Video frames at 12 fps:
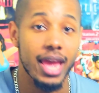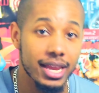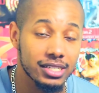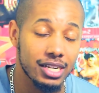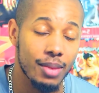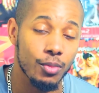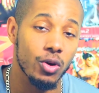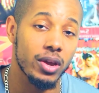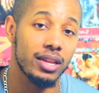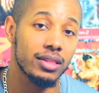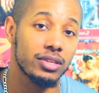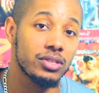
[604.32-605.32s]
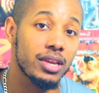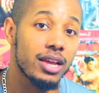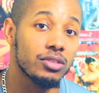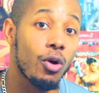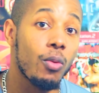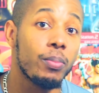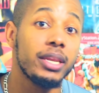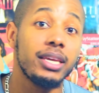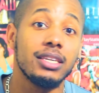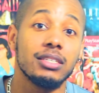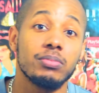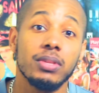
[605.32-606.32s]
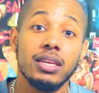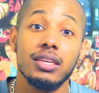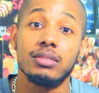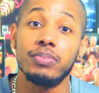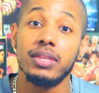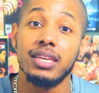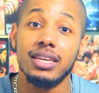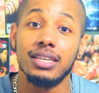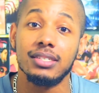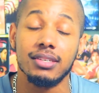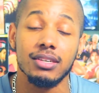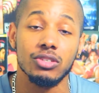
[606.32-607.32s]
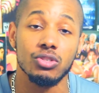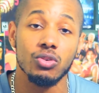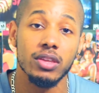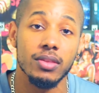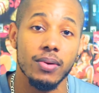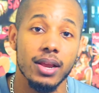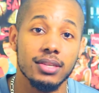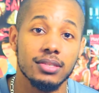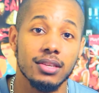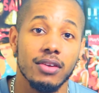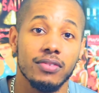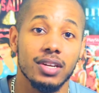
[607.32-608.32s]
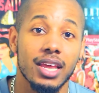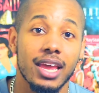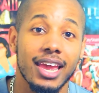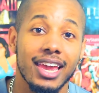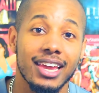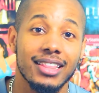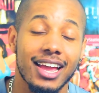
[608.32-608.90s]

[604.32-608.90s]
reaction. I'm gonna go ahead and let you guys go. Please, please, please enjoy the rest of your day.